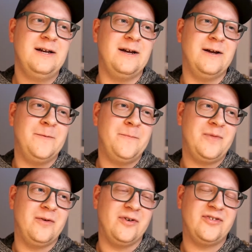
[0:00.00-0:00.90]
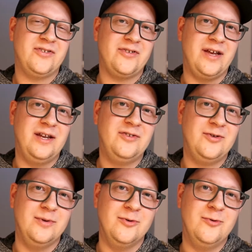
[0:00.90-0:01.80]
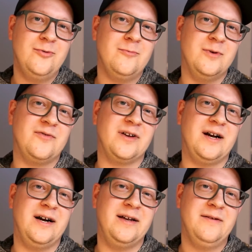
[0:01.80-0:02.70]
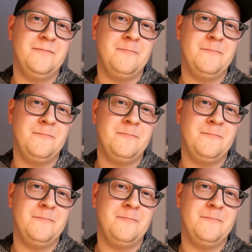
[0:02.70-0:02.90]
there was an interview with the guy,